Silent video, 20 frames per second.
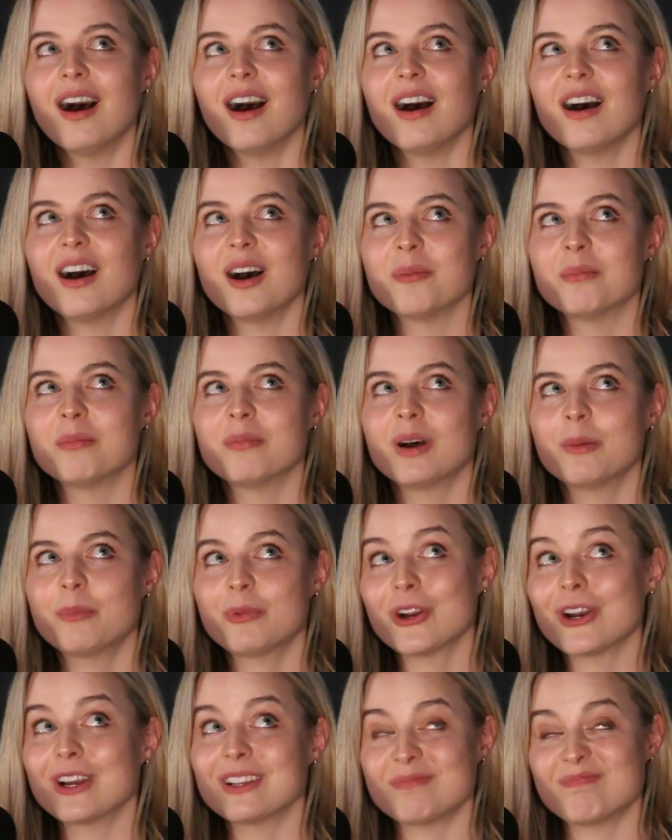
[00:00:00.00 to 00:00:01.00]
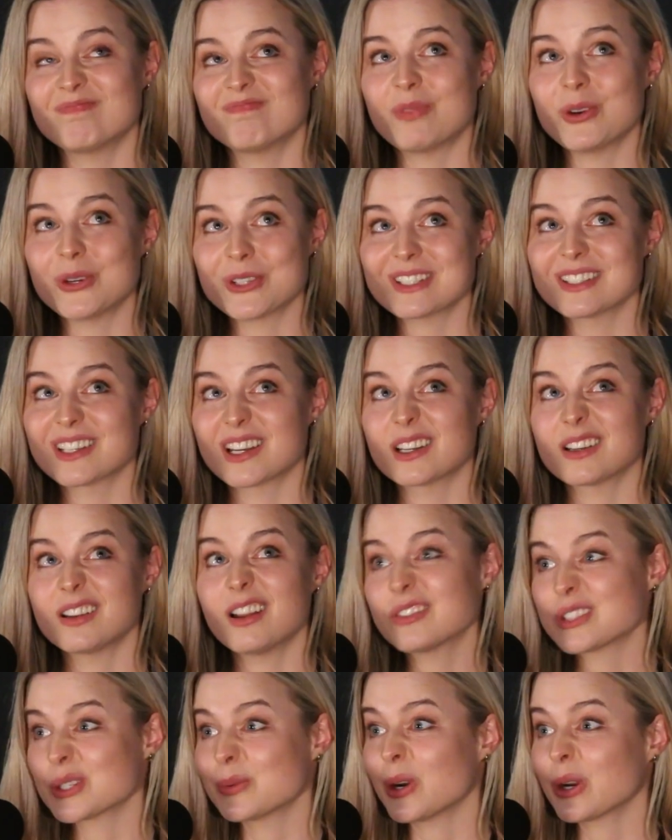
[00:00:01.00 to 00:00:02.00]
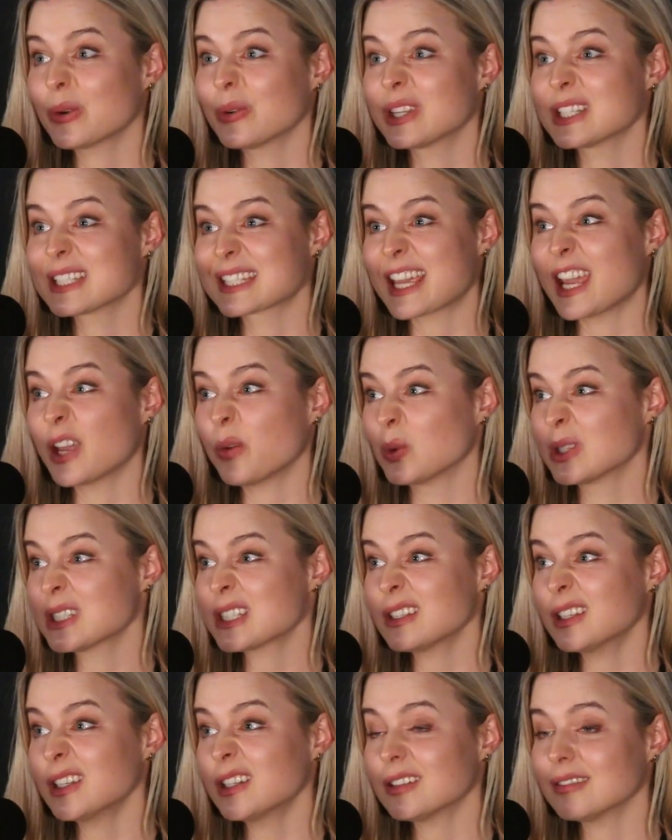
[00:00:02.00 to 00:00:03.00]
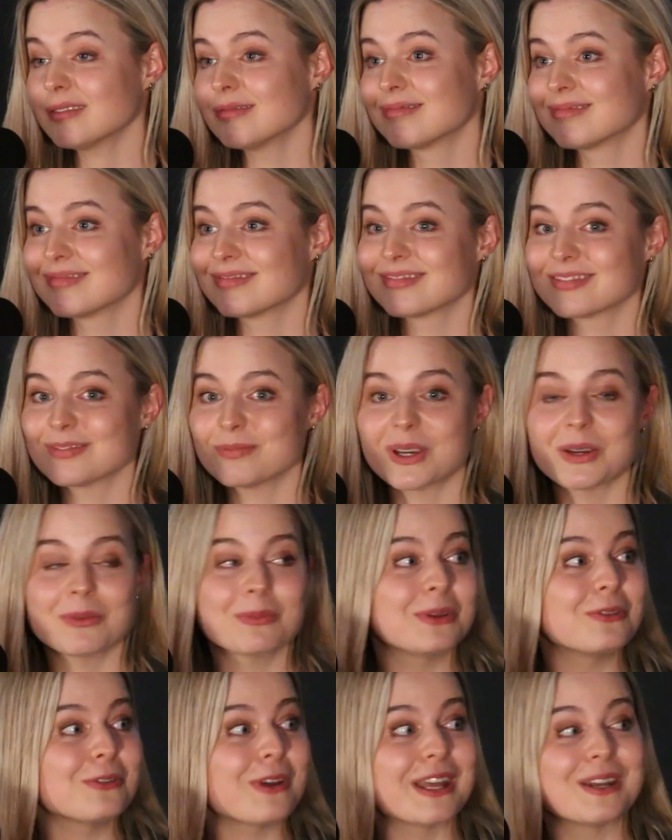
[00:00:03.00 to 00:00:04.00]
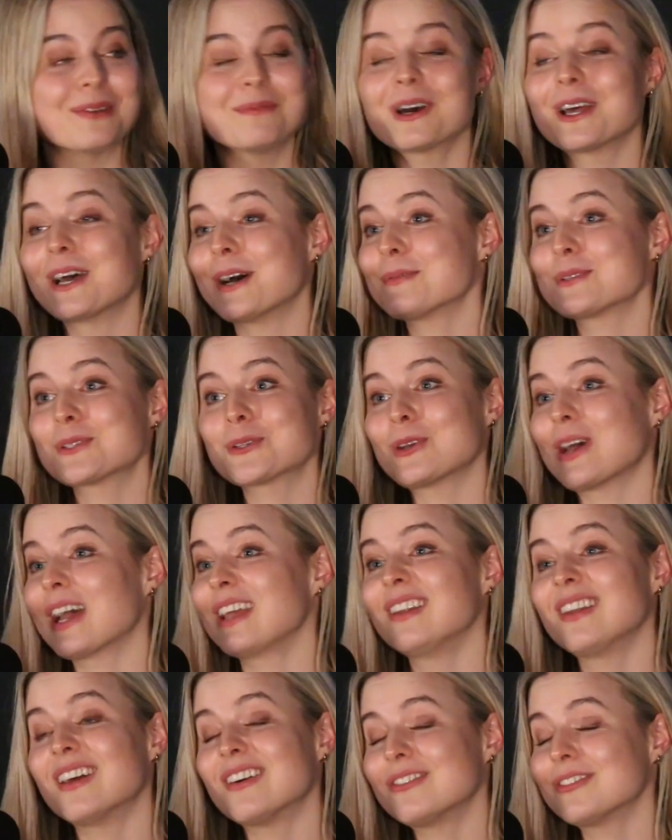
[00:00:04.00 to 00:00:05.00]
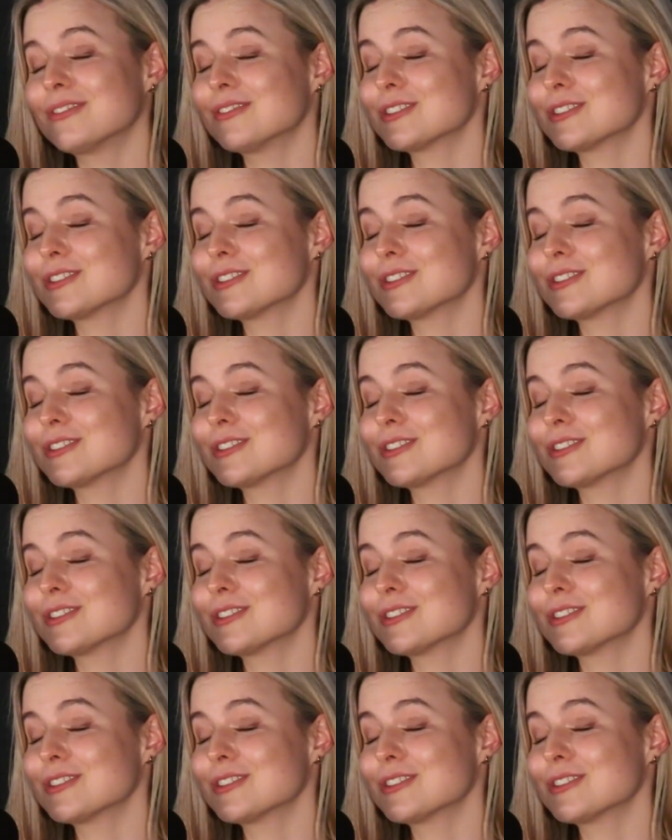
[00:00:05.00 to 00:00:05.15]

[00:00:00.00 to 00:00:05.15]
A person that I'd love to work with is Kate Winslet. Might be random, but absolutely, I love.